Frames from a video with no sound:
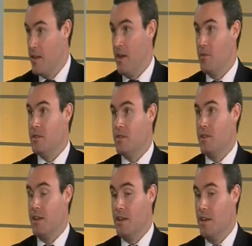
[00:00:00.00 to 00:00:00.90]
And that was
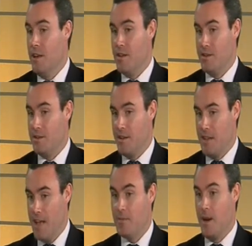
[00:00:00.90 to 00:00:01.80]
certainly... Uh, so
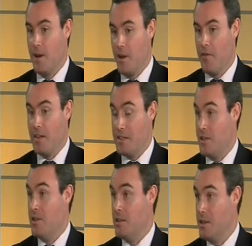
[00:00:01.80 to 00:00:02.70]
there has been a lot of
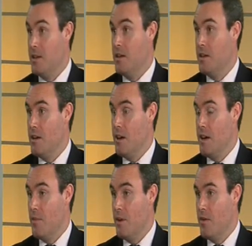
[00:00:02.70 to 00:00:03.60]
uncertainty mm.
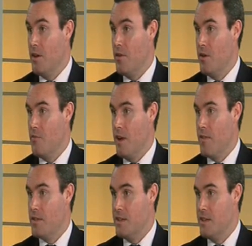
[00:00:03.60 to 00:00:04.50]
um,
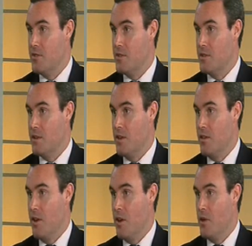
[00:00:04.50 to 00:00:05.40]
around the sector and certainly
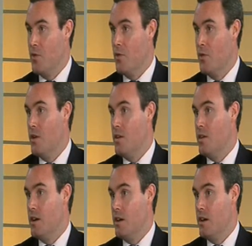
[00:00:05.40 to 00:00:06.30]
the iron ore
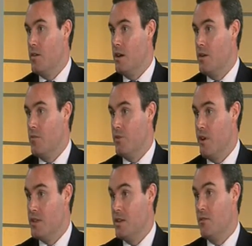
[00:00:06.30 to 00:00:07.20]
uh, you know,
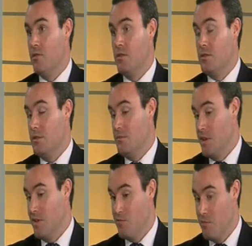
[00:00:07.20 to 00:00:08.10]
price now the, the
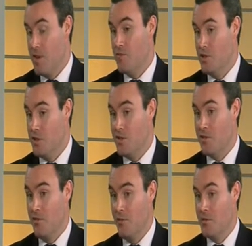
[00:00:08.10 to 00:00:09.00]
being, being reduced
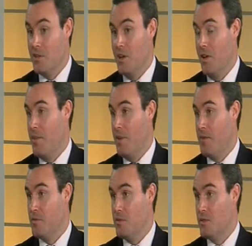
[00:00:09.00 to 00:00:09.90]
sort of falls in line
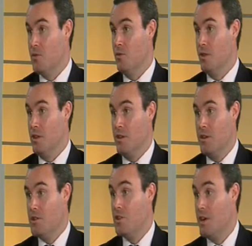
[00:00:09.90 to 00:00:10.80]
perhaps with this cooling
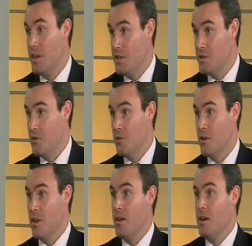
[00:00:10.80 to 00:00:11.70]
Chinese
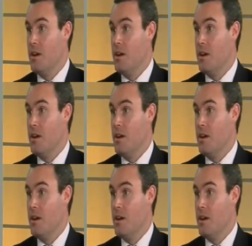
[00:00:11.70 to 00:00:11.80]
story.